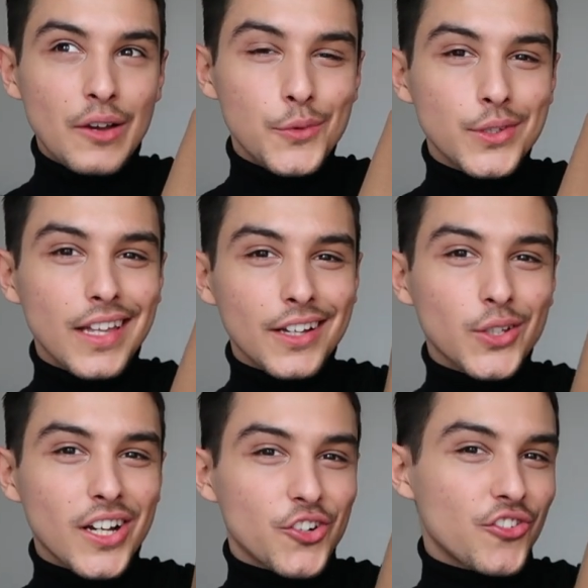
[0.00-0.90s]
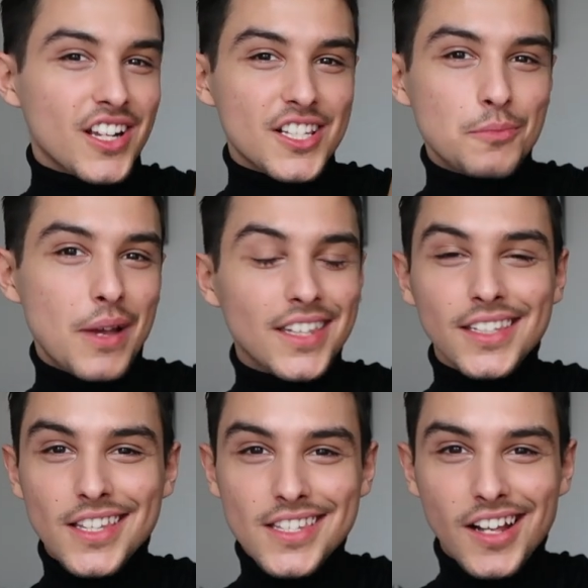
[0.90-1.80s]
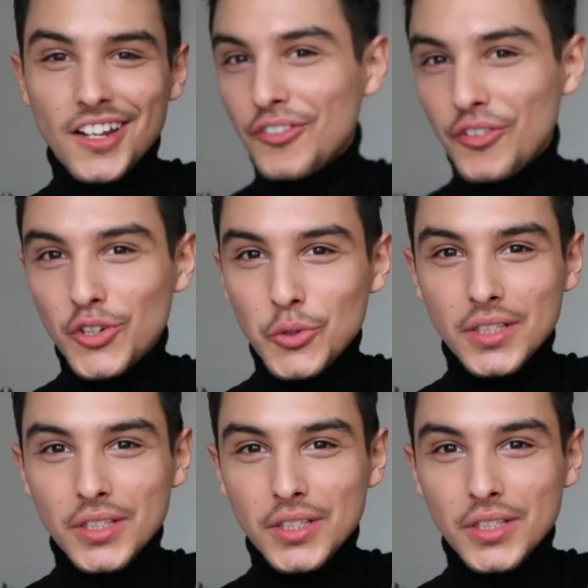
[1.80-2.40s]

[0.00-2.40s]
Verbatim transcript: would like to kind of expand in this color, if you know